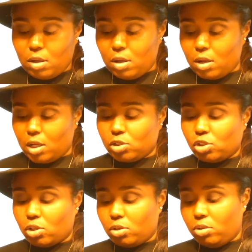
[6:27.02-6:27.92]
I'll
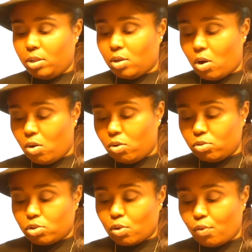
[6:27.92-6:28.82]
show you, it
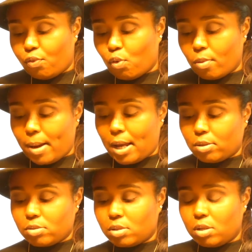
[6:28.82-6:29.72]
holds 4
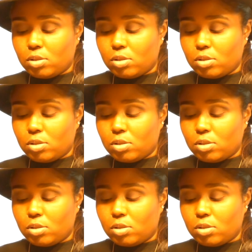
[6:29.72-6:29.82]
bottles.